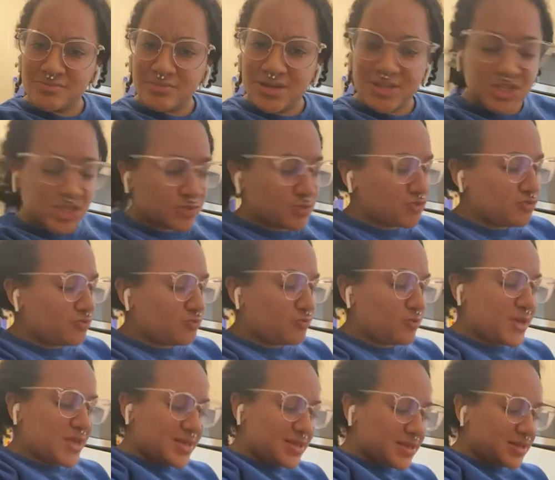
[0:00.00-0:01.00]
mushroom
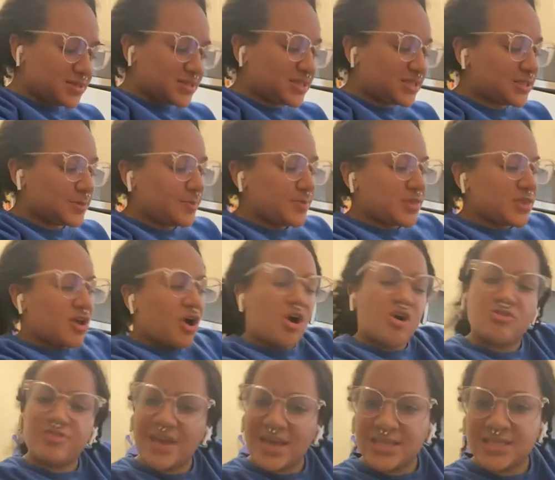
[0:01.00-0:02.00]
wings?
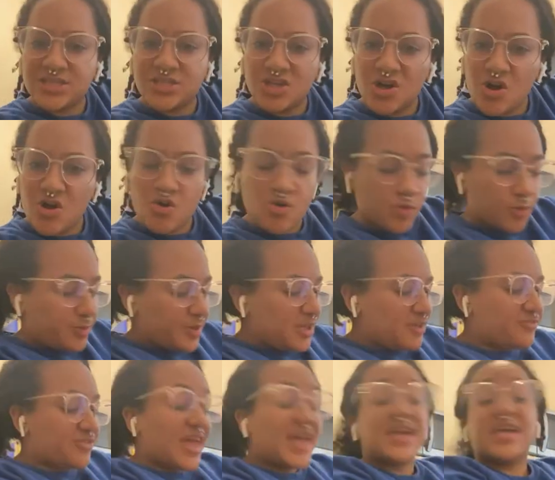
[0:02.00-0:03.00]
Oh, that's dope.
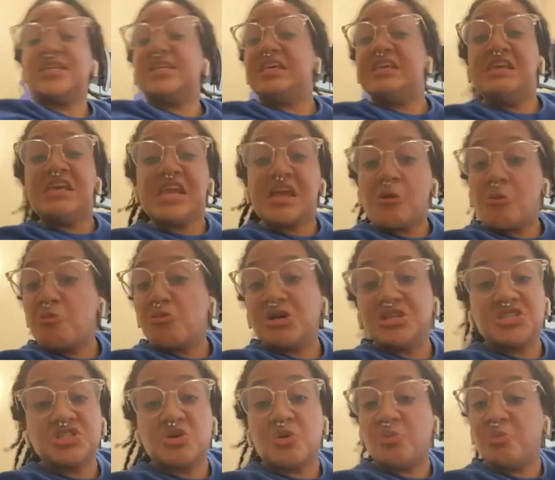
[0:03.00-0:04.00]
If they can eat it
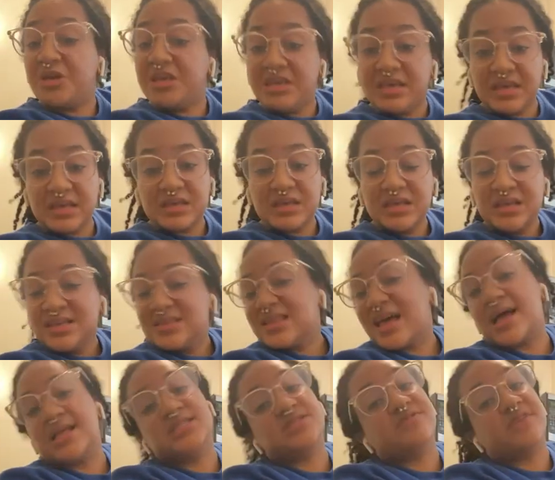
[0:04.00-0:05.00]
once a week,
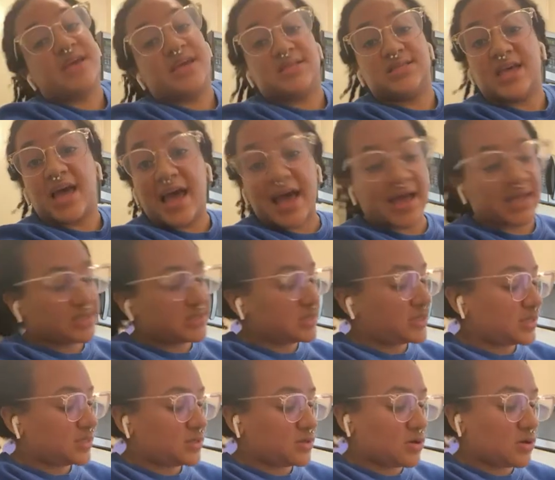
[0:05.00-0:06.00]
that's
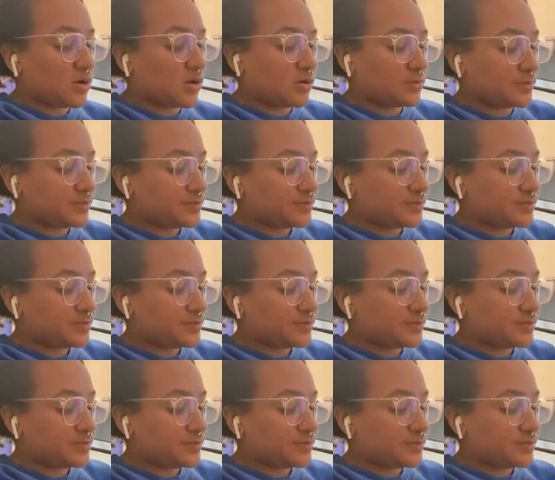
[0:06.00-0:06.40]
fantastic, y'all.